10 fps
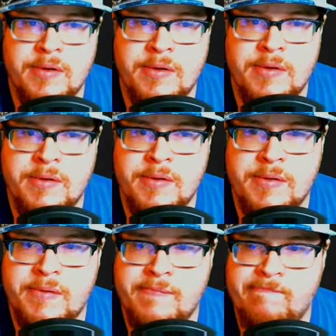
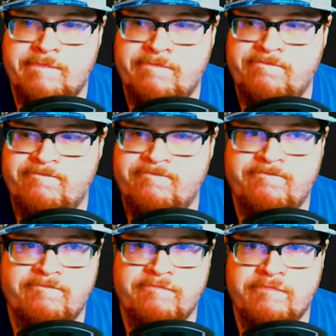Nothing is said.